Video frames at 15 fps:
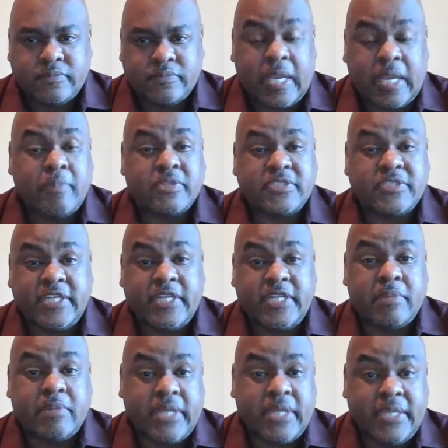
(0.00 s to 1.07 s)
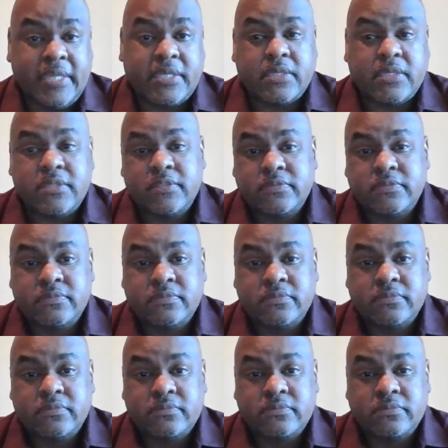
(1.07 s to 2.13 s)
I'm going to send them a link,
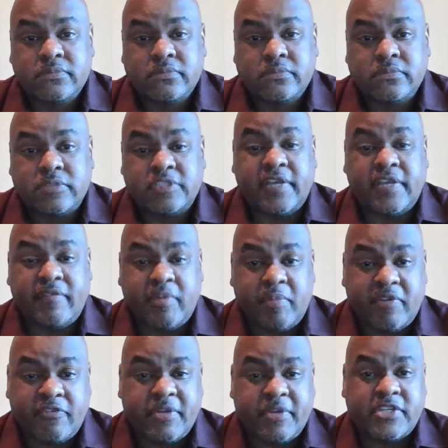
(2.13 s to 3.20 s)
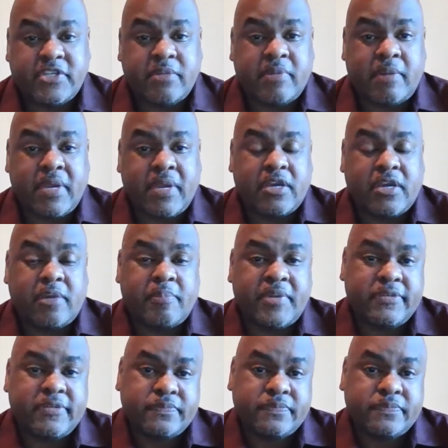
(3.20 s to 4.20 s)
just giving them information about my company.